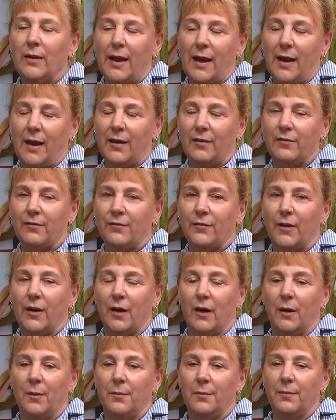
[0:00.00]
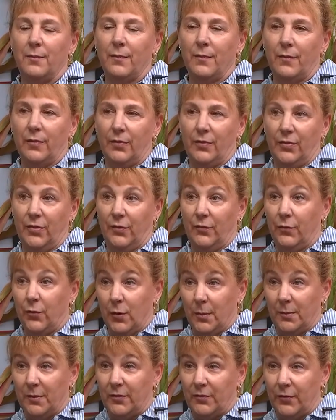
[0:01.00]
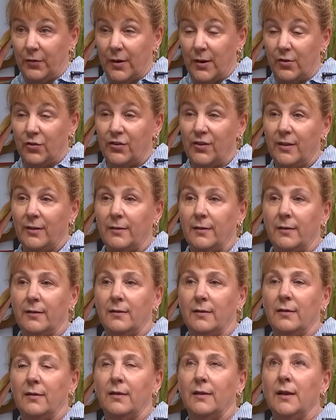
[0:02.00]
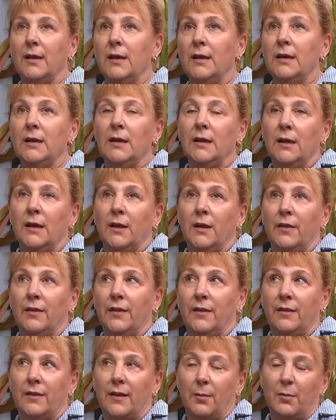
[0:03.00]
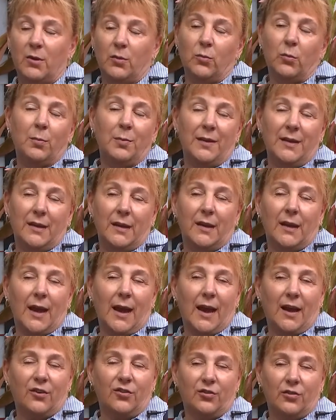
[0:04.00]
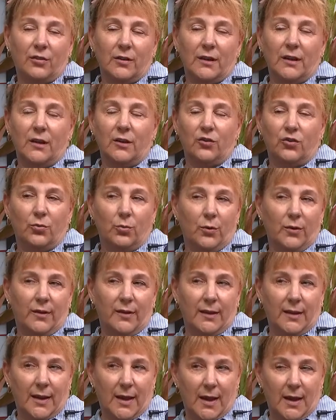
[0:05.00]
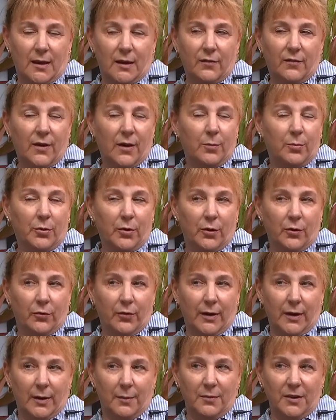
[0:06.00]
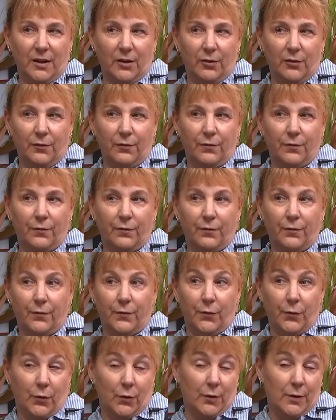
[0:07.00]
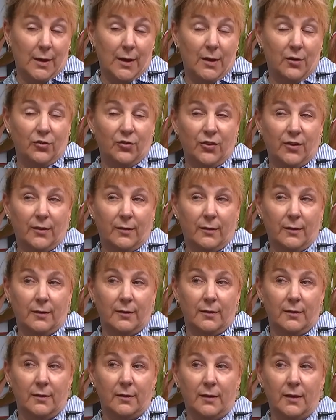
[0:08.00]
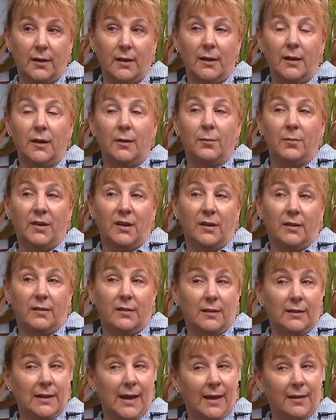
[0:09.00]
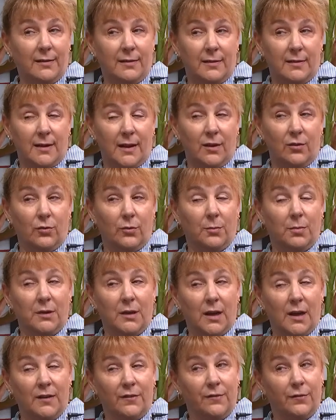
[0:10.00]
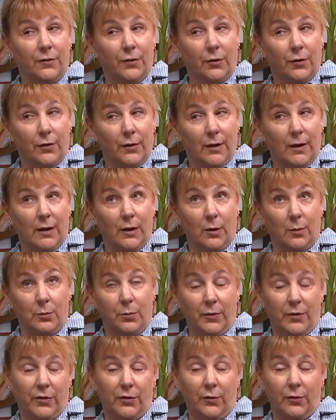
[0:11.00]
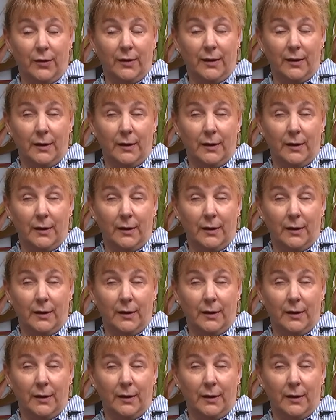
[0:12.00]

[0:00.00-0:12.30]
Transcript: have um, the forms for energy assistance the summit will be actually towards the end of our program year for energy assistance because the last day to apply for help with your